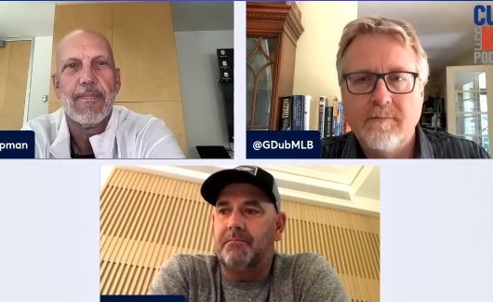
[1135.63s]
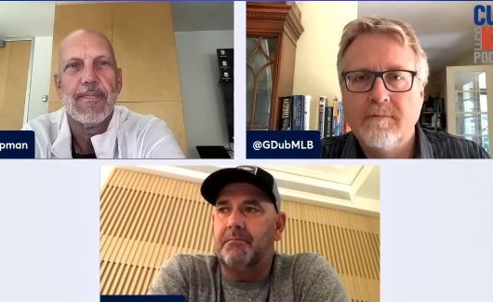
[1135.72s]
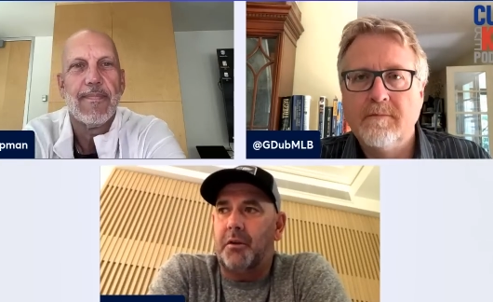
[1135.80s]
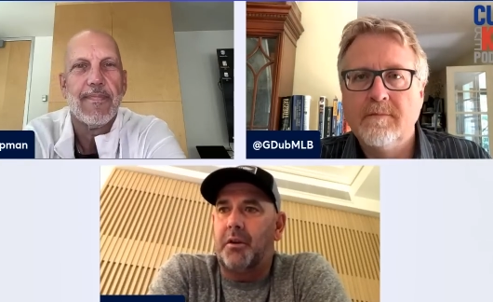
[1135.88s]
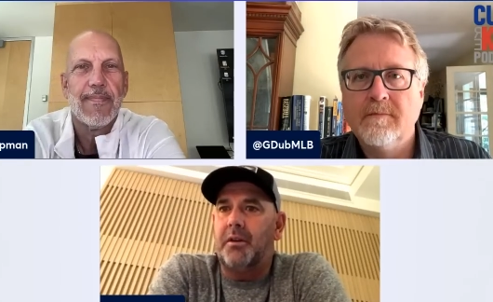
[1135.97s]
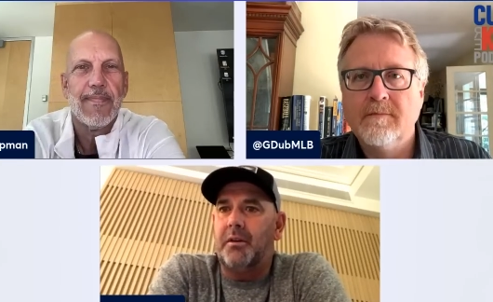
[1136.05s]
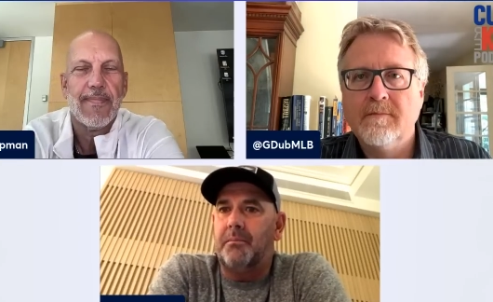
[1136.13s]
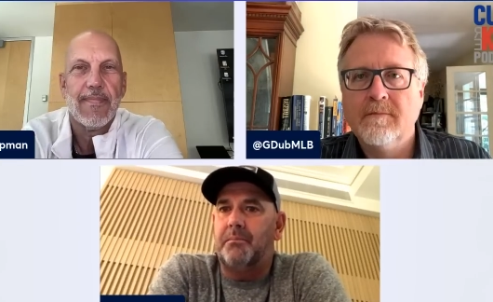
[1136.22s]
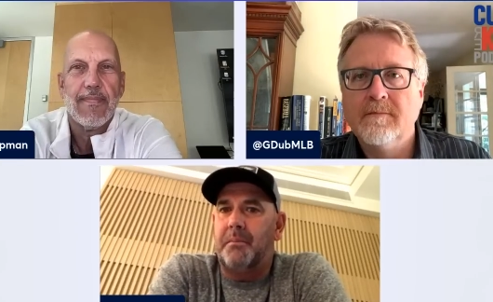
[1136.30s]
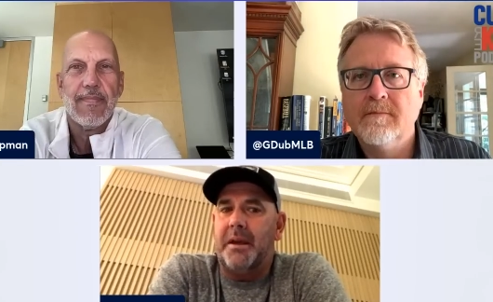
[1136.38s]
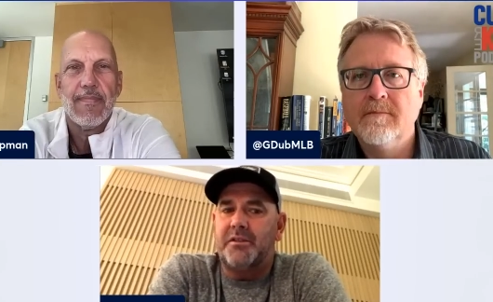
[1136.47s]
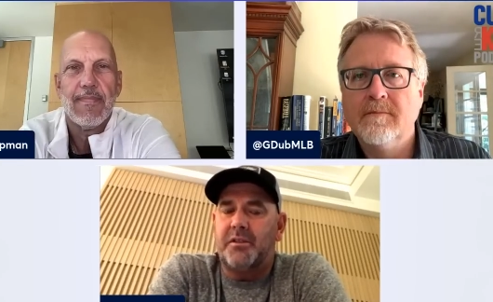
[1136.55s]
Speaker 1: they're going to
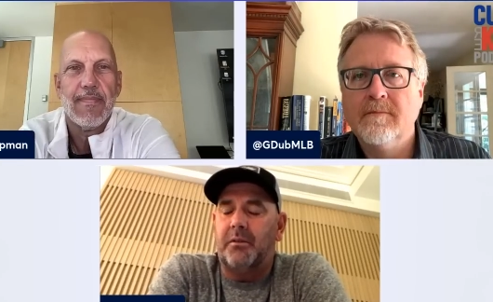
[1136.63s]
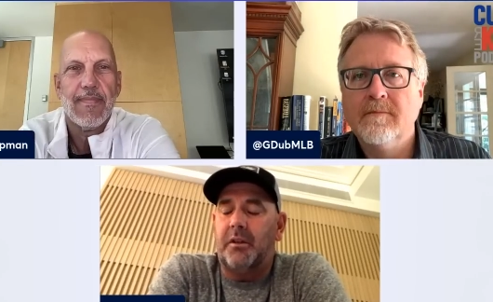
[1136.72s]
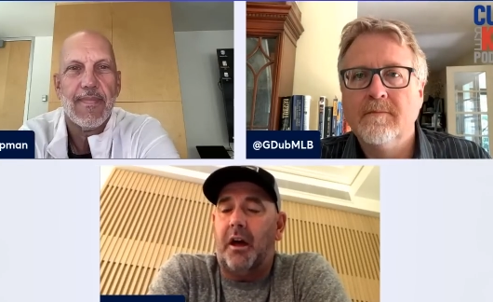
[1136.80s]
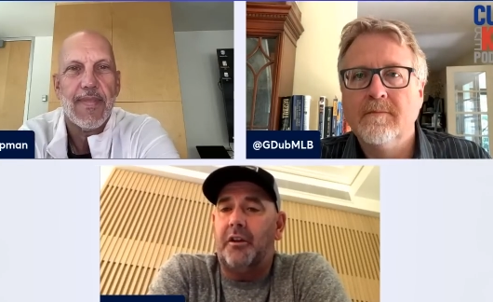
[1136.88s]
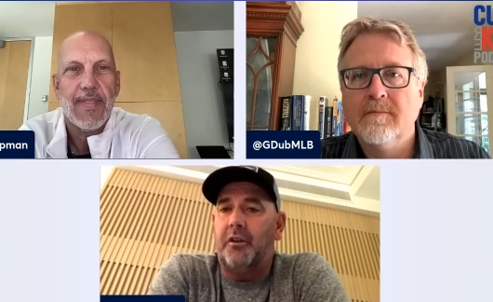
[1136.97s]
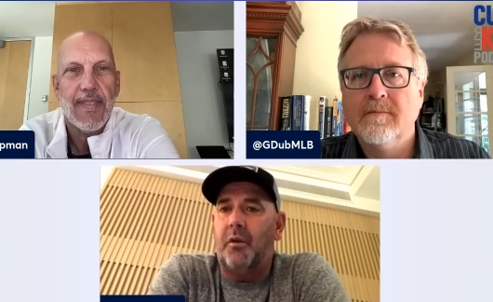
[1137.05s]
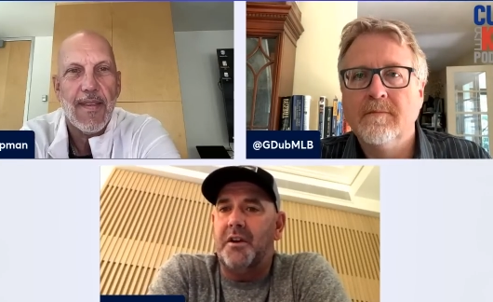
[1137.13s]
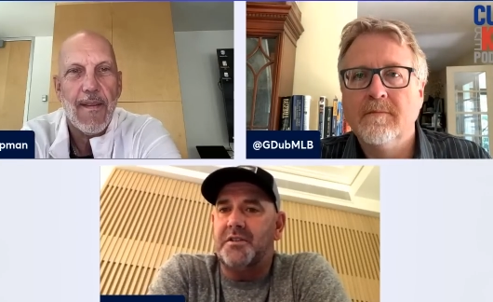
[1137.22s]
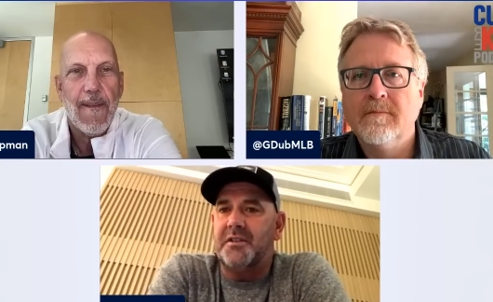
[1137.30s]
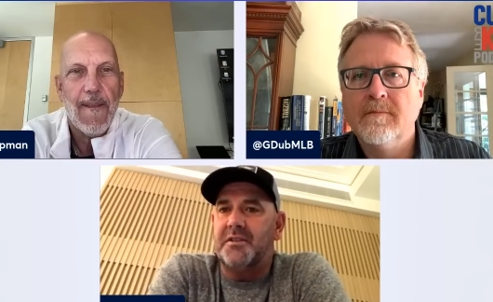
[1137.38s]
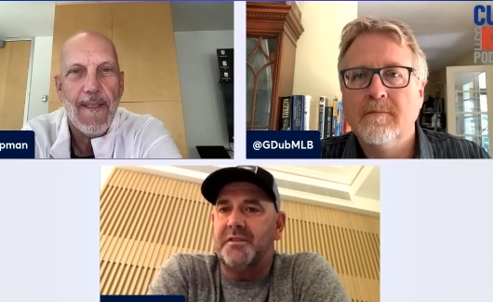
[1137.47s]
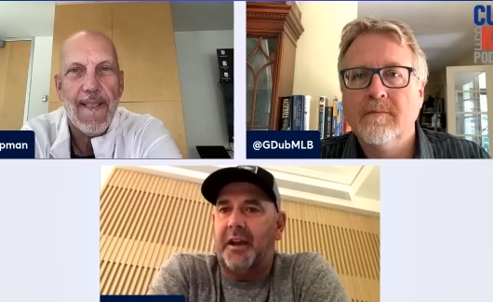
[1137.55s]
make a lot of noise
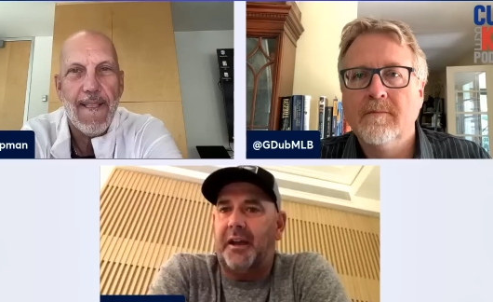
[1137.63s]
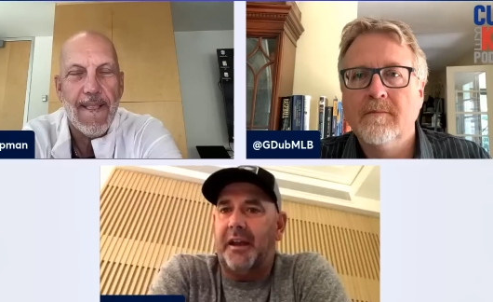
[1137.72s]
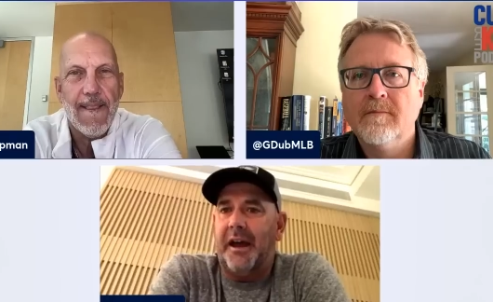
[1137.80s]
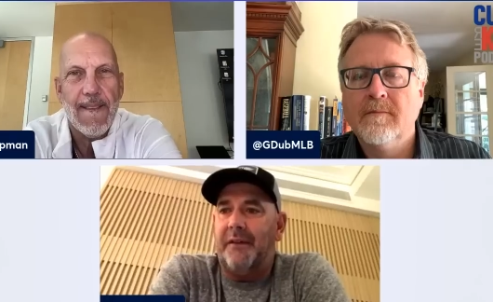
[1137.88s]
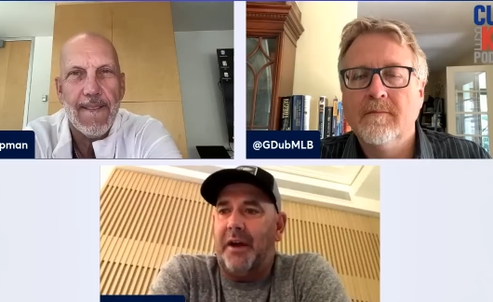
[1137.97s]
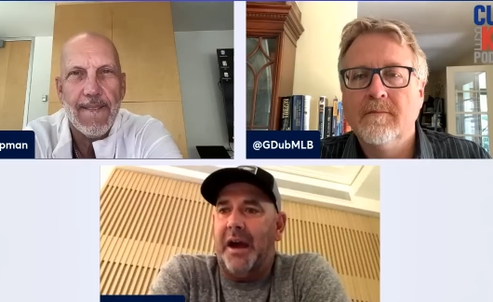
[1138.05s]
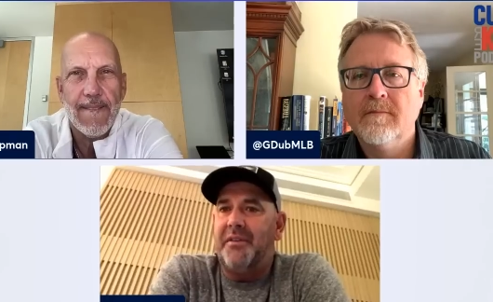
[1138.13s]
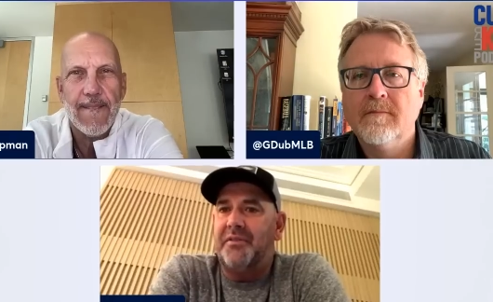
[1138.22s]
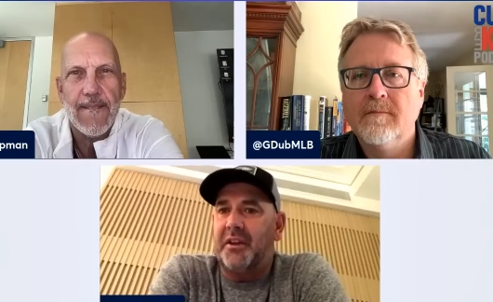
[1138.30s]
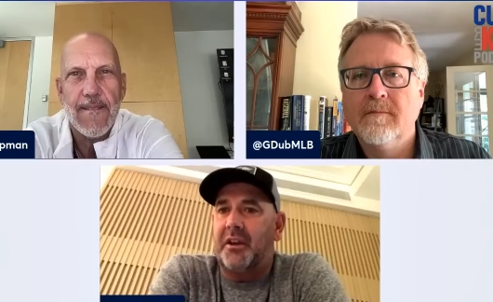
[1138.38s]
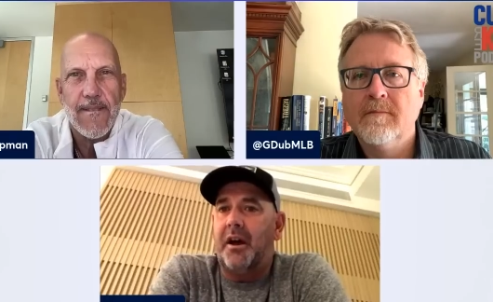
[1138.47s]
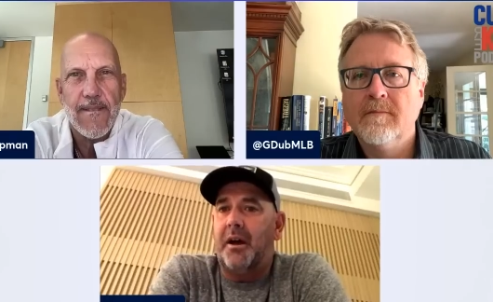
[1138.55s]
in the second half. I think
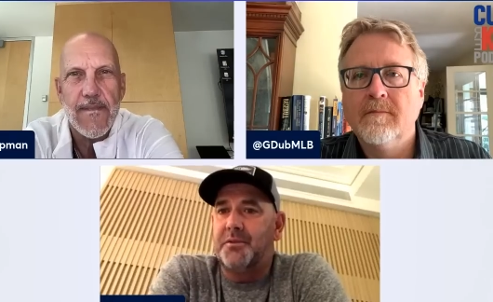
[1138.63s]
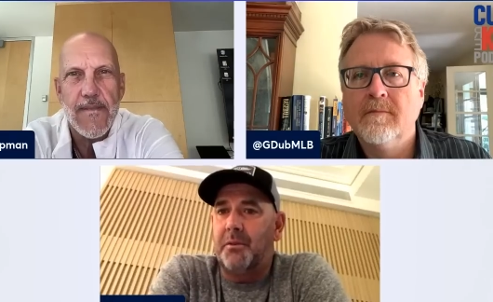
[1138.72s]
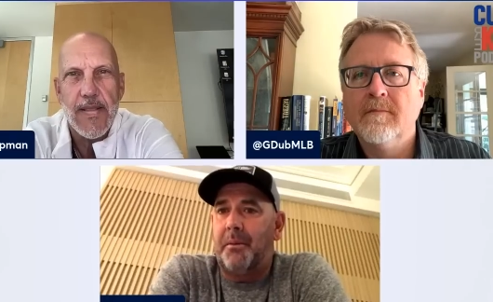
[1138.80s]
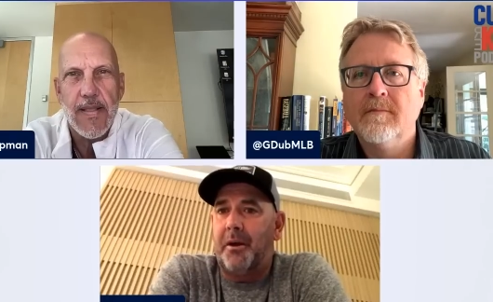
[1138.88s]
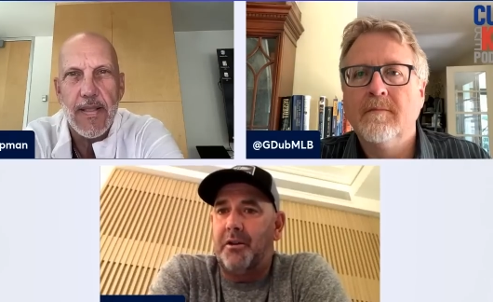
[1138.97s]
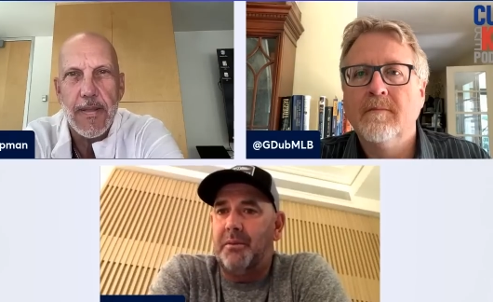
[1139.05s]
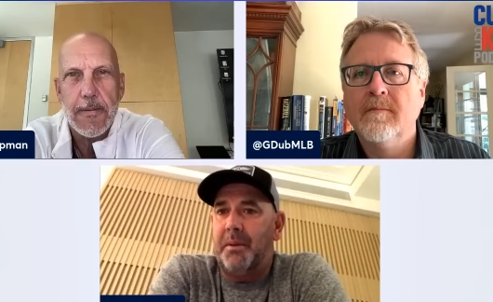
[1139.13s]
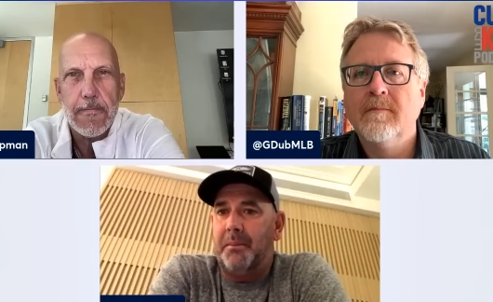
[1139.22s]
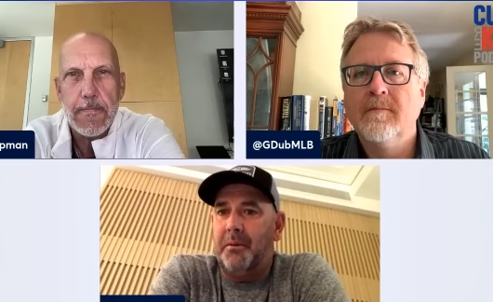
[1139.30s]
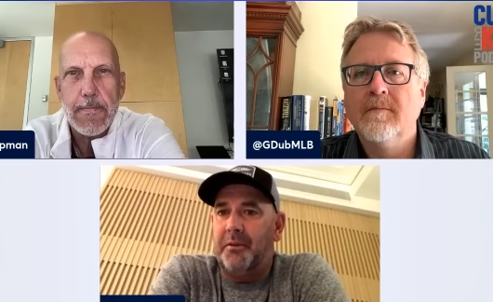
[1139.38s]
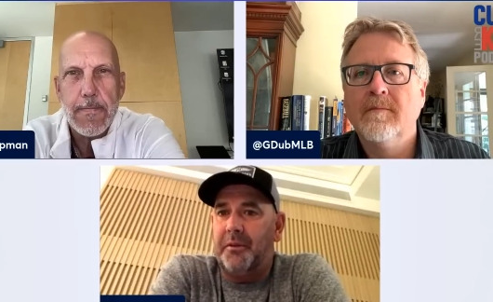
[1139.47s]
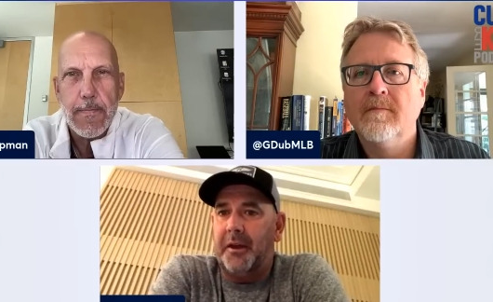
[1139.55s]
the Cubs are better than
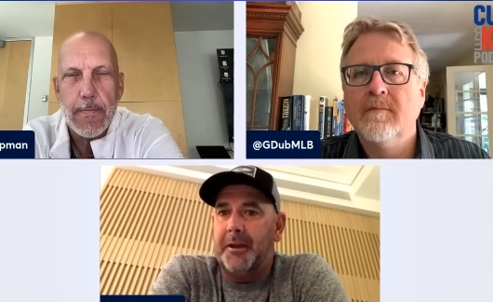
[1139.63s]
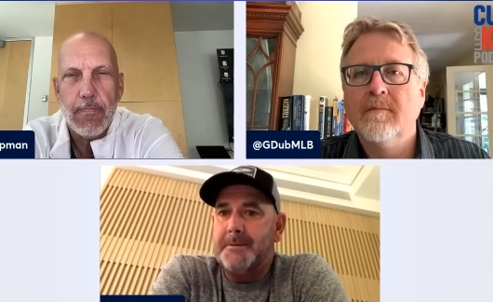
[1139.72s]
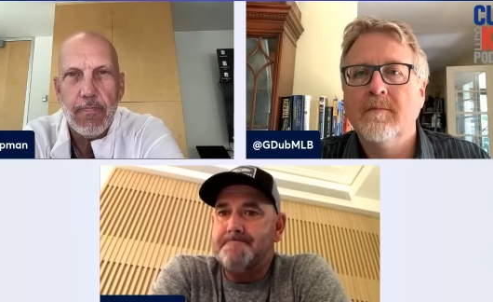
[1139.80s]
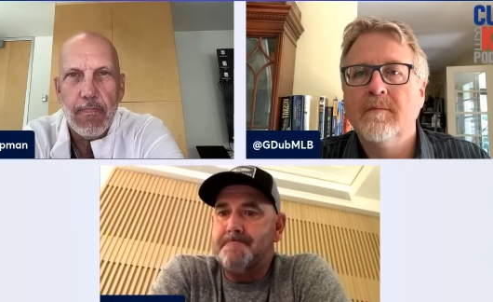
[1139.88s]
people think.